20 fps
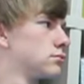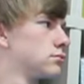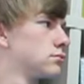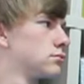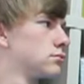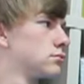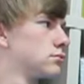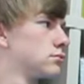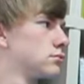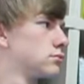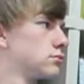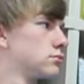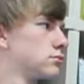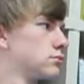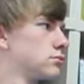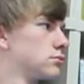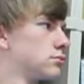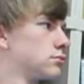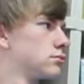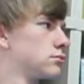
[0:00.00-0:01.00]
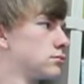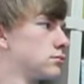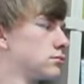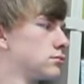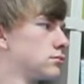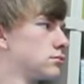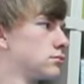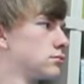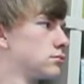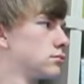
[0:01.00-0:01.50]

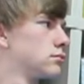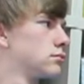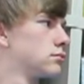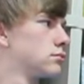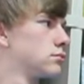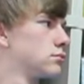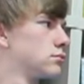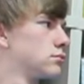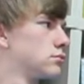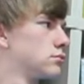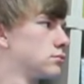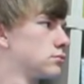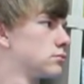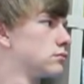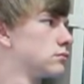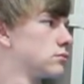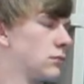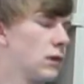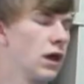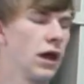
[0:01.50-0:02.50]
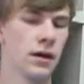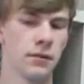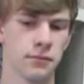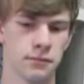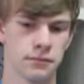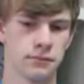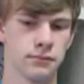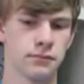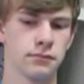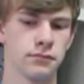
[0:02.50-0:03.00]

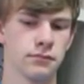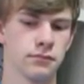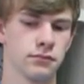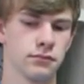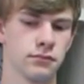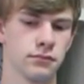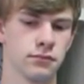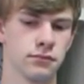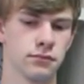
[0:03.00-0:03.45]
(not speaking)